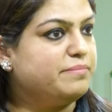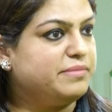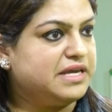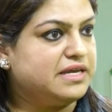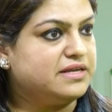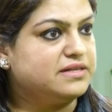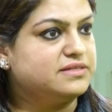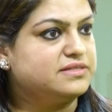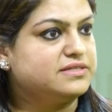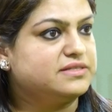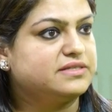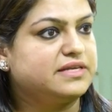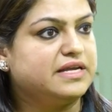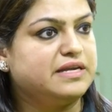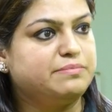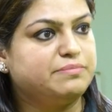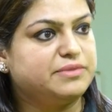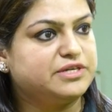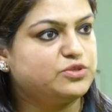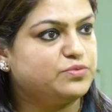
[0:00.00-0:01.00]
meals,
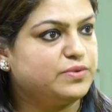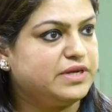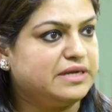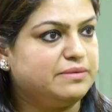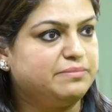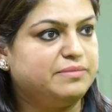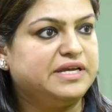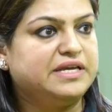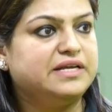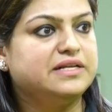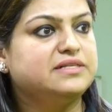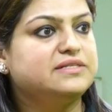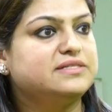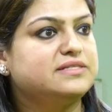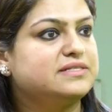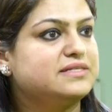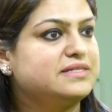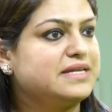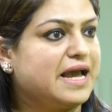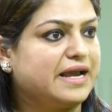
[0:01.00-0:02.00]
in between
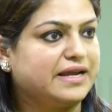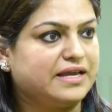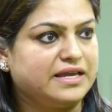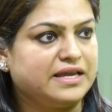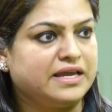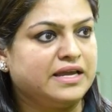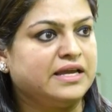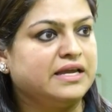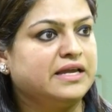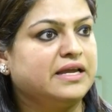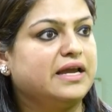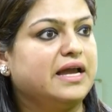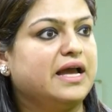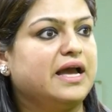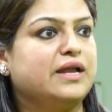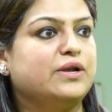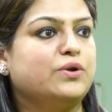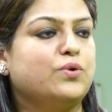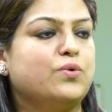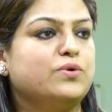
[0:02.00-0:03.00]
meals, snacking,
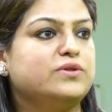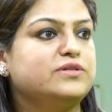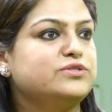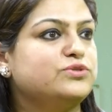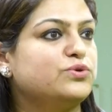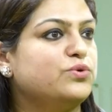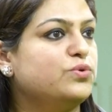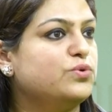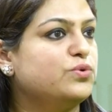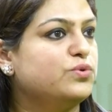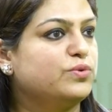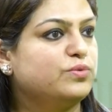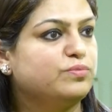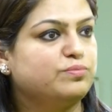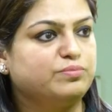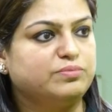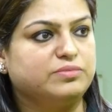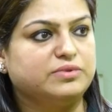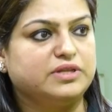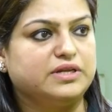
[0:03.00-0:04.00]
and
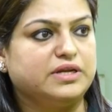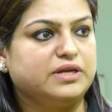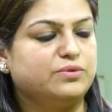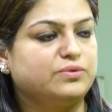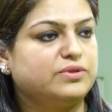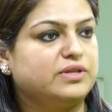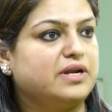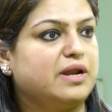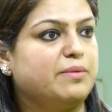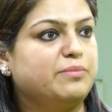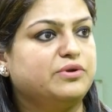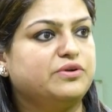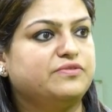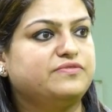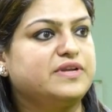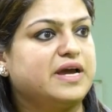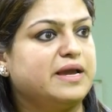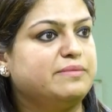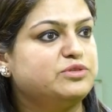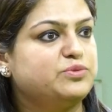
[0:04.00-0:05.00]
also, the number
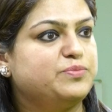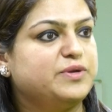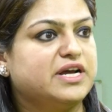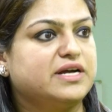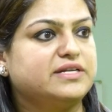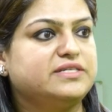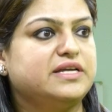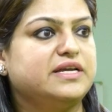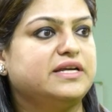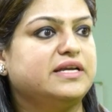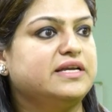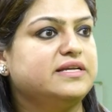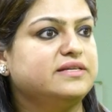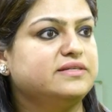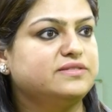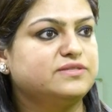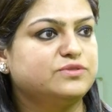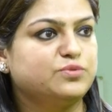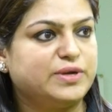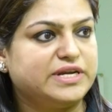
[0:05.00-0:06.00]
of times we are
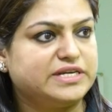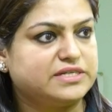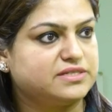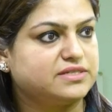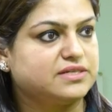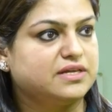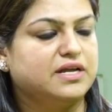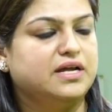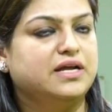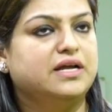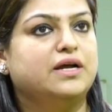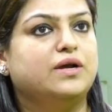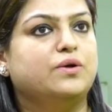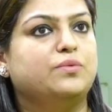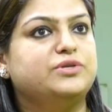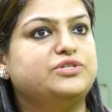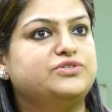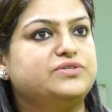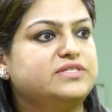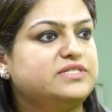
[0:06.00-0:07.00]
taking sweet,
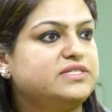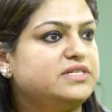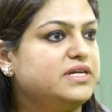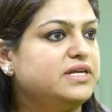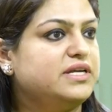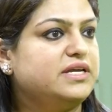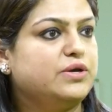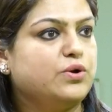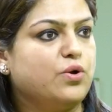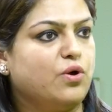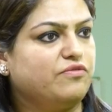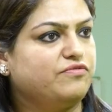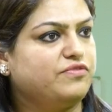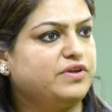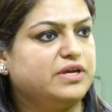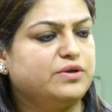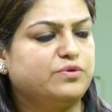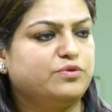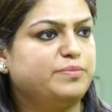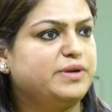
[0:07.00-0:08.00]
which is tea,
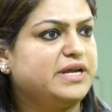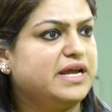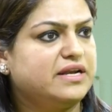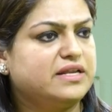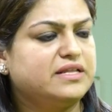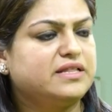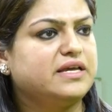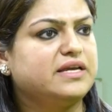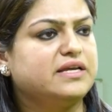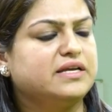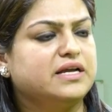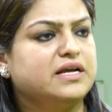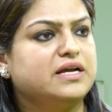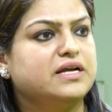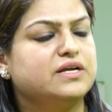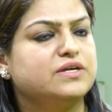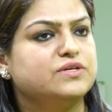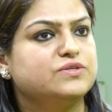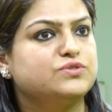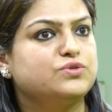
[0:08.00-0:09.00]
coffee, could be anything.
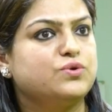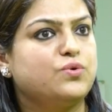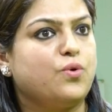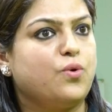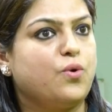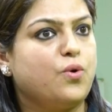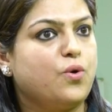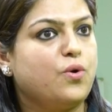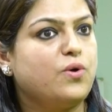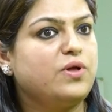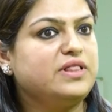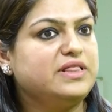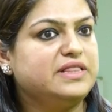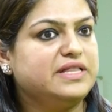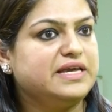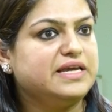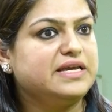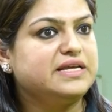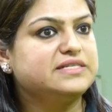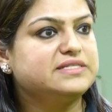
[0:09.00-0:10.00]
So all
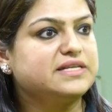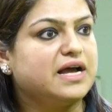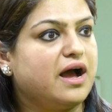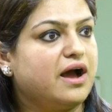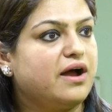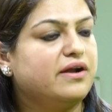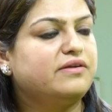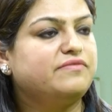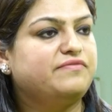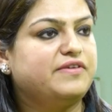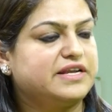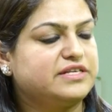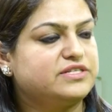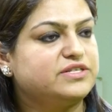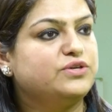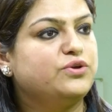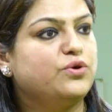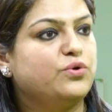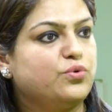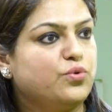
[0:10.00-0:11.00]
these are
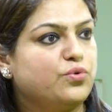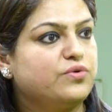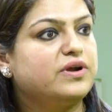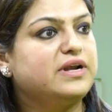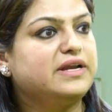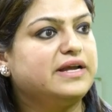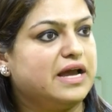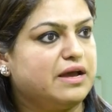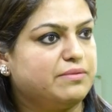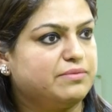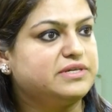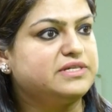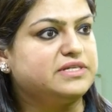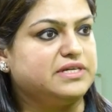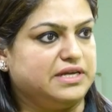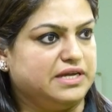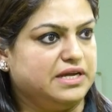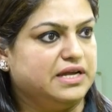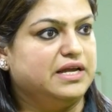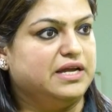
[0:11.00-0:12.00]
affecting your oral
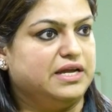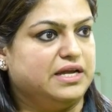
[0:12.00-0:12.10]
cavity.